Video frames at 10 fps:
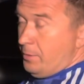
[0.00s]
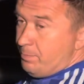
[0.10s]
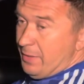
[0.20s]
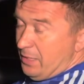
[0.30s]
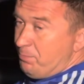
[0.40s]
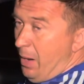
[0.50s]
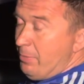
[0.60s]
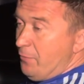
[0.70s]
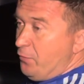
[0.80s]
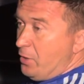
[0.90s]
but it
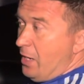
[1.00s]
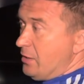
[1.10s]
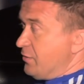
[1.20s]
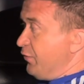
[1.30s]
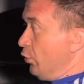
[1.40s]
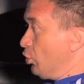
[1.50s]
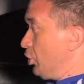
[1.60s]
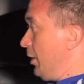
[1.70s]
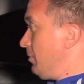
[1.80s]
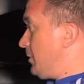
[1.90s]
probably forgot its fuel
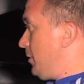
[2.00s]
trims.